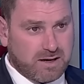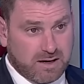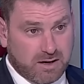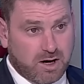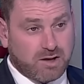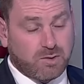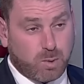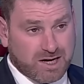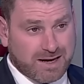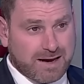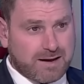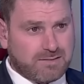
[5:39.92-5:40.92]
on the
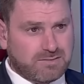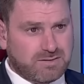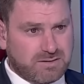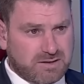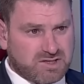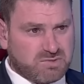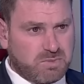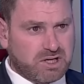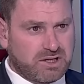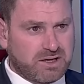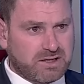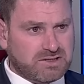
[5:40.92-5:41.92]
one hand, its
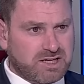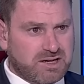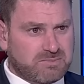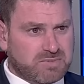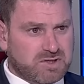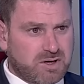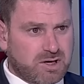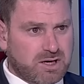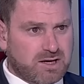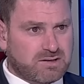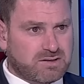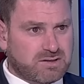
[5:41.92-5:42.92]
smuggling attempts are
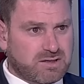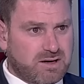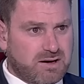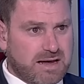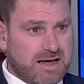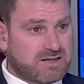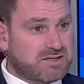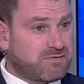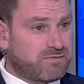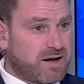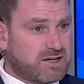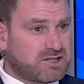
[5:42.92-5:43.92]
not as
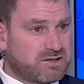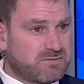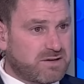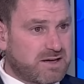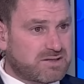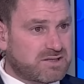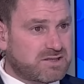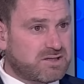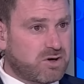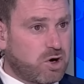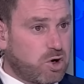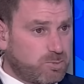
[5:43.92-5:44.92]
effective as
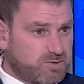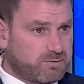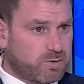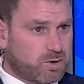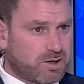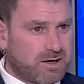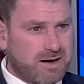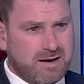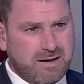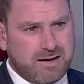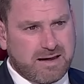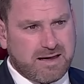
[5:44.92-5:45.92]
it hoped for.
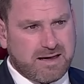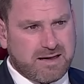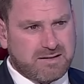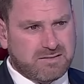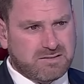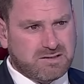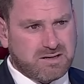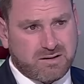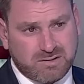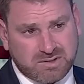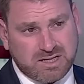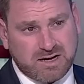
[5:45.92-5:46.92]
And
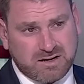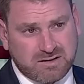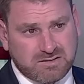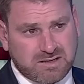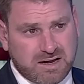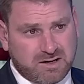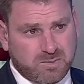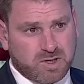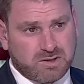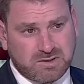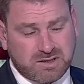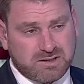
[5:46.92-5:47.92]
the second
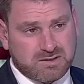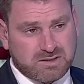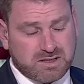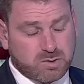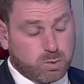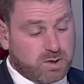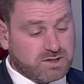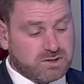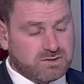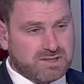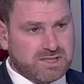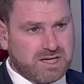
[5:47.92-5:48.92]
element is it wants
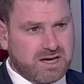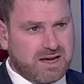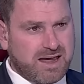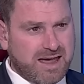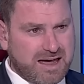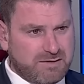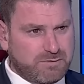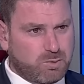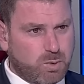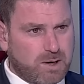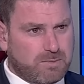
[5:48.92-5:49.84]
to see heavy